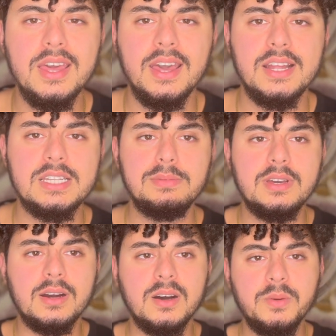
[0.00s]
and to
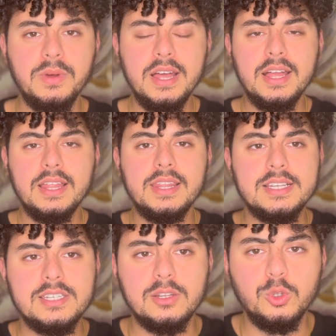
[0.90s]
become
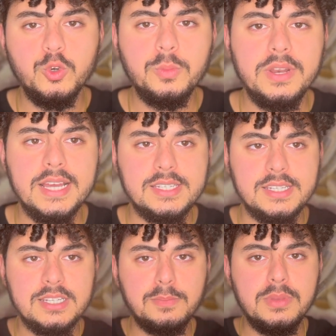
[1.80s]
this
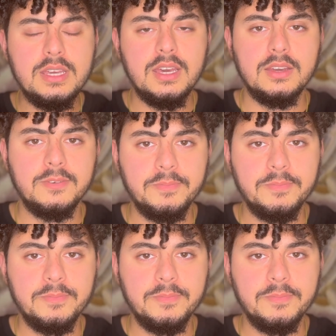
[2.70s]
luminescent being